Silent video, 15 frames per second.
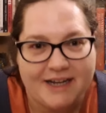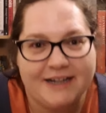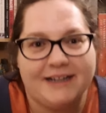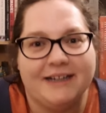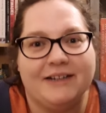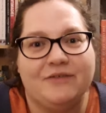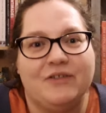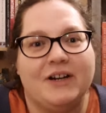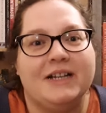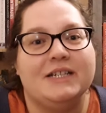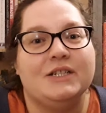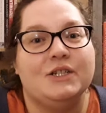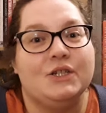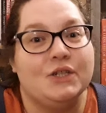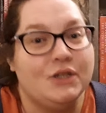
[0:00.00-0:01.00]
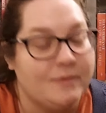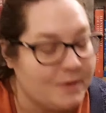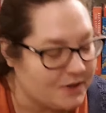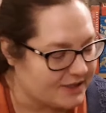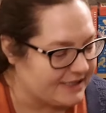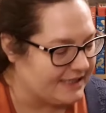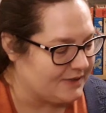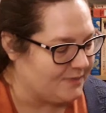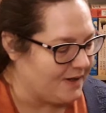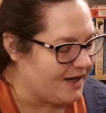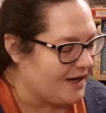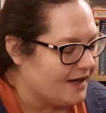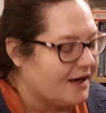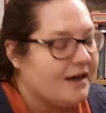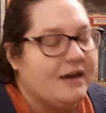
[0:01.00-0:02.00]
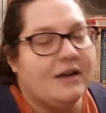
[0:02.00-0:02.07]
and I have read two books this week